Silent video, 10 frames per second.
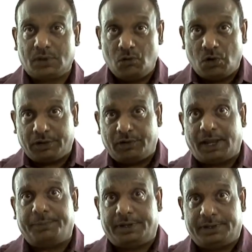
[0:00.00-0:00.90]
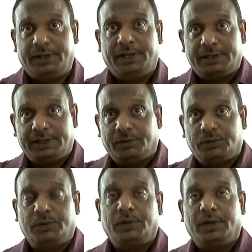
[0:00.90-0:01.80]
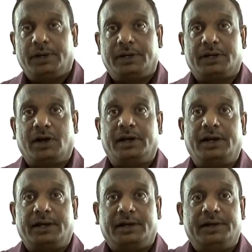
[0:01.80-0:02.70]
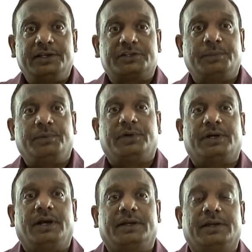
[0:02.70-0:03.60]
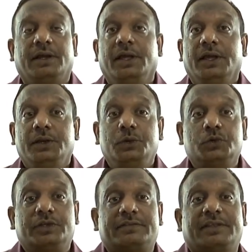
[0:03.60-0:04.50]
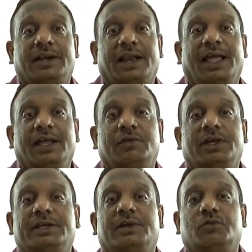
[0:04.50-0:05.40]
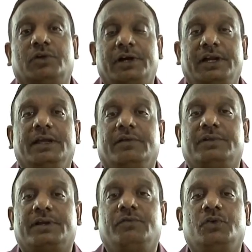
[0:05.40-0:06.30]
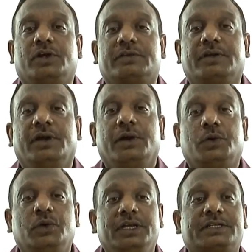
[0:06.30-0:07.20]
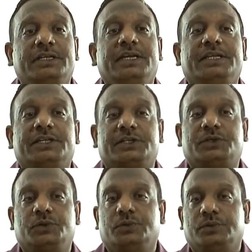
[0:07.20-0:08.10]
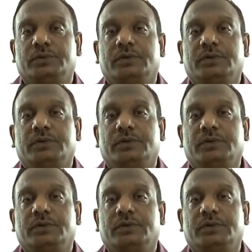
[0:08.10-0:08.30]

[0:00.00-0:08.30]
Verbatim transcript: Whatever happened, they have to record and distribute it later. Uses the language and wording of the reviewers to list each issue